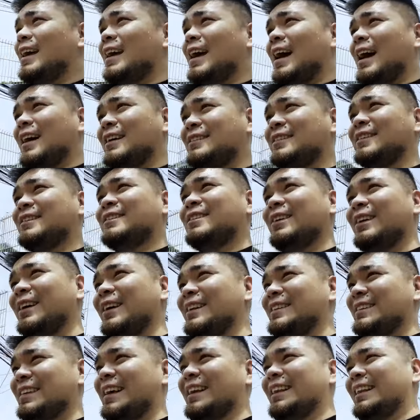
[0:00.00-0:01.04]
I just want to
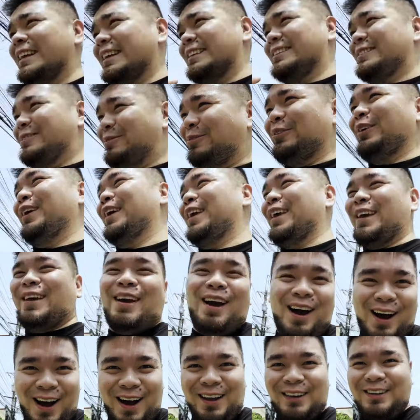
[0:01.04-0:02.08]
say that it's freaking
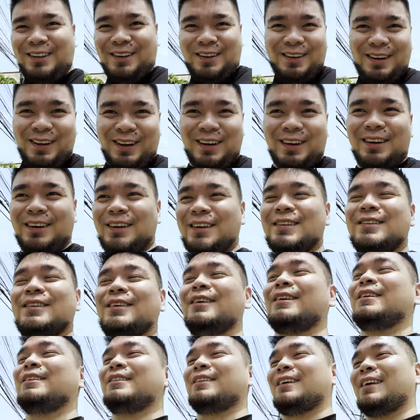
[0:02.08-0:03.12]
hot in here.
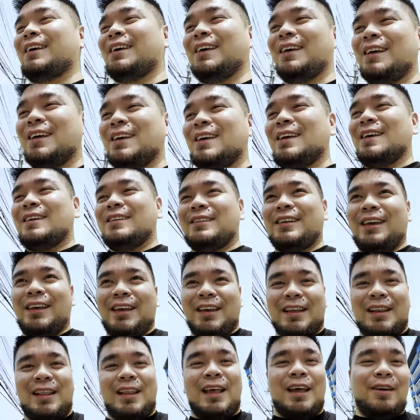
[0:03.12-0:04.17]
It's like
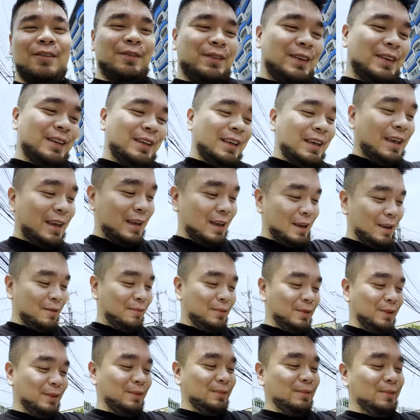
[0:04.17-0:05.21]
11 a.m.
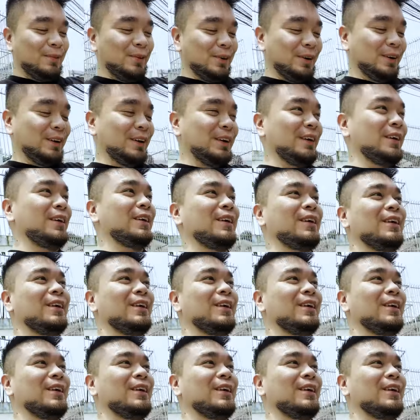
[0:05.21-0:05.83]
in the morning.